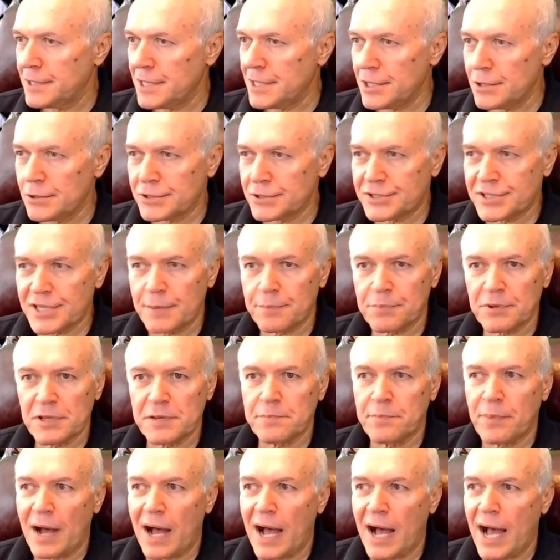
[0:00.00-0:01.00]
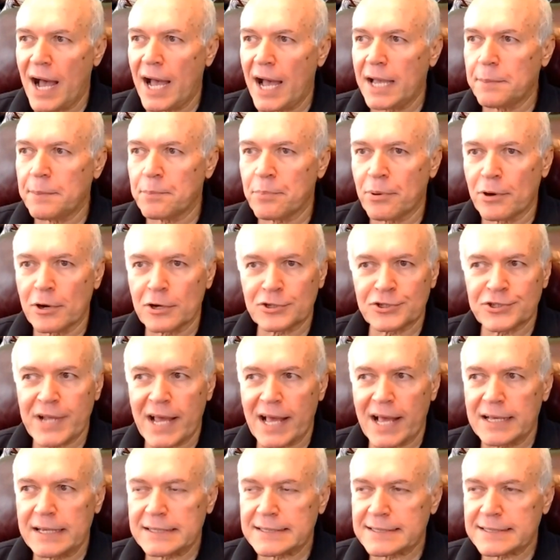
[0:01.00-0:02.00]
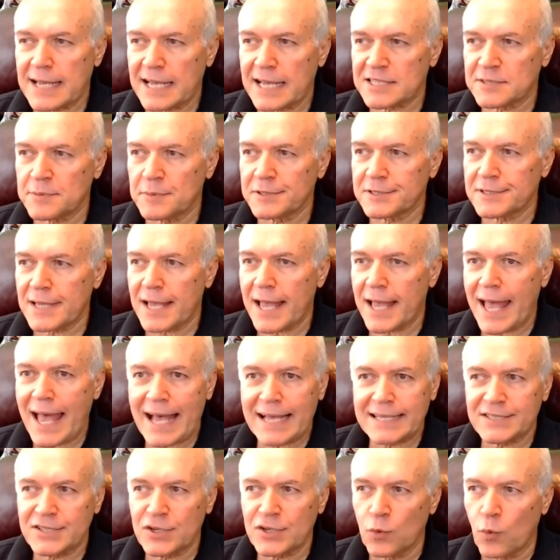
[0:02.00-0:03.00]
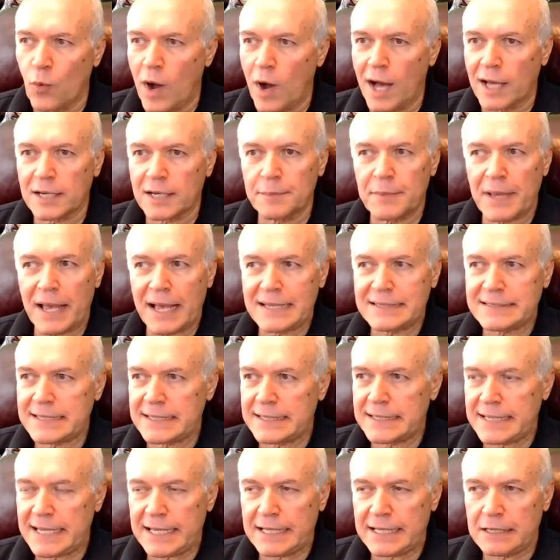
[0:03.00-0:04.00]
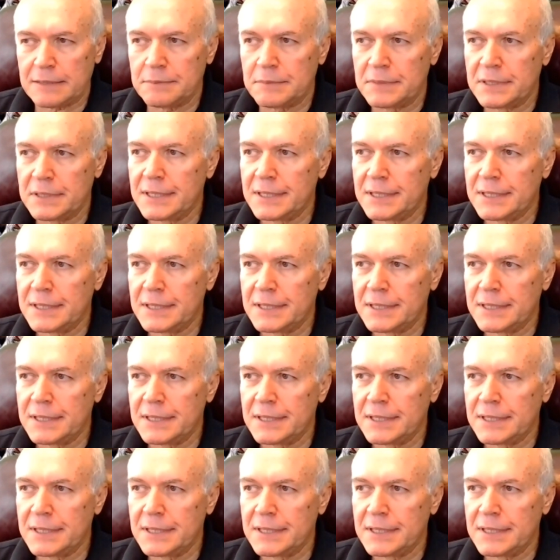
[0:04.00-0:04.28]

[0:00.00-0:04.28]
You simply buy personality assessments as you want them, as you need them,